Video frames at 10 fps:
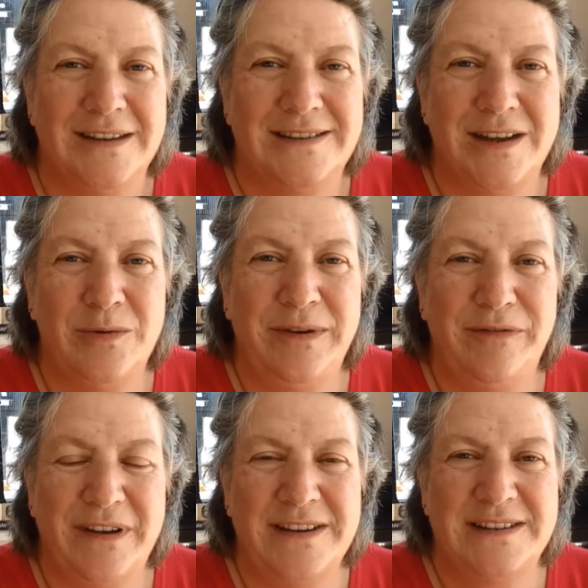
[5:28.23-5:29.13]
So we
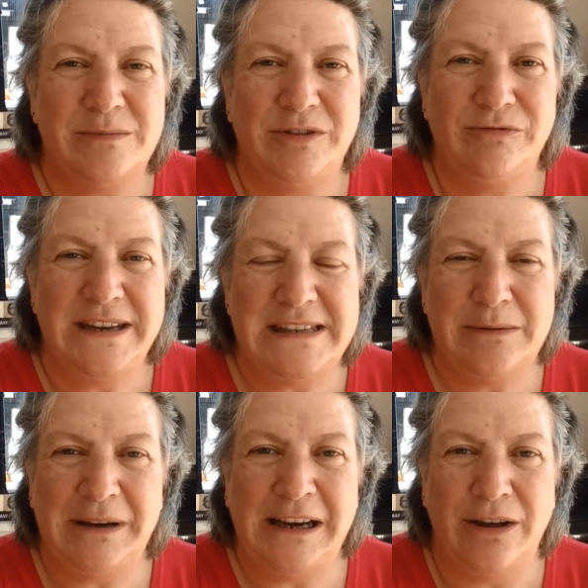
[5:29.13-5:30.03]
found someone
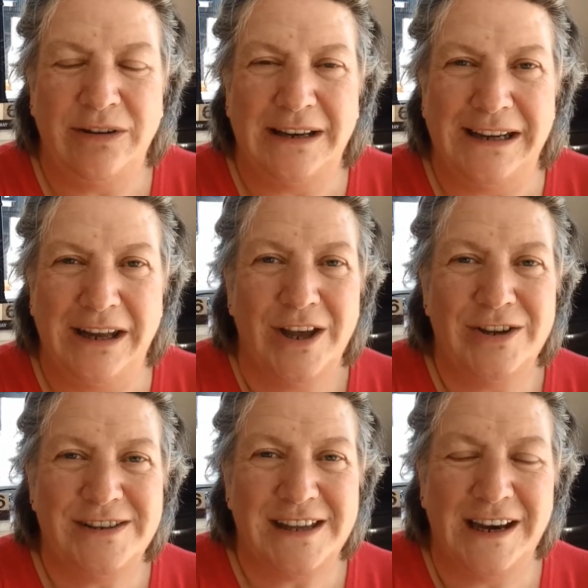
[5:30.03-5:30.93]
reasonably locally
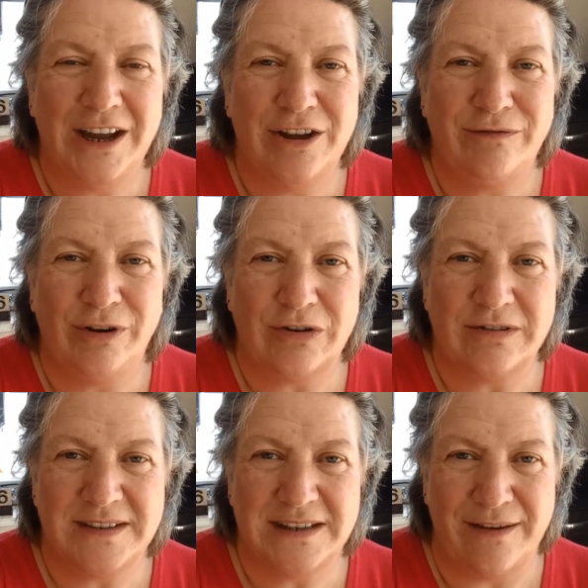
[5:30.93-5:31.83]
who's selling her
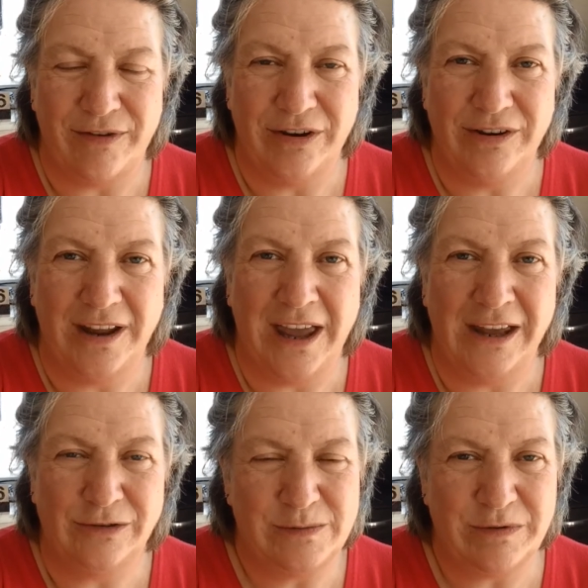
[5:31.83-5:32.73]
flock of 7
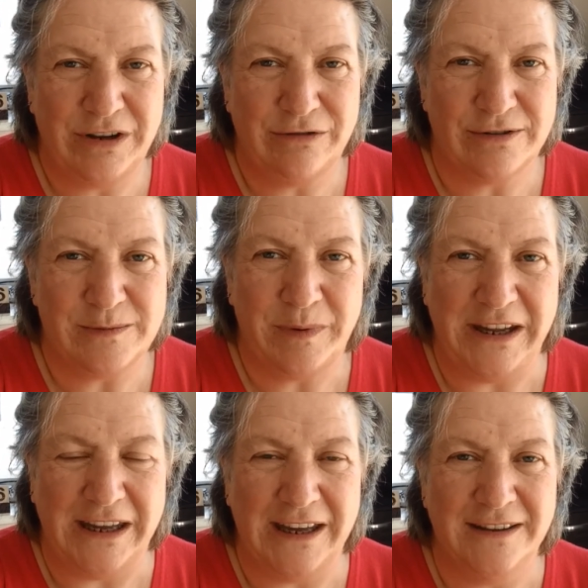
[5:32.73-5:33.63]
Aylesbury cross
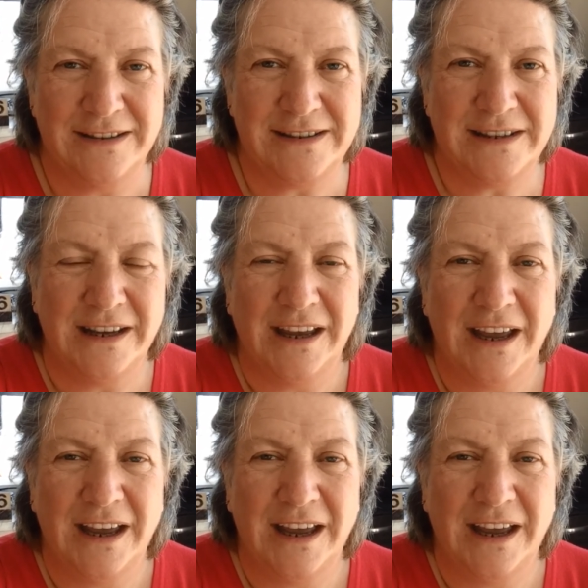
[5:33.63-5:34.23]
Pekins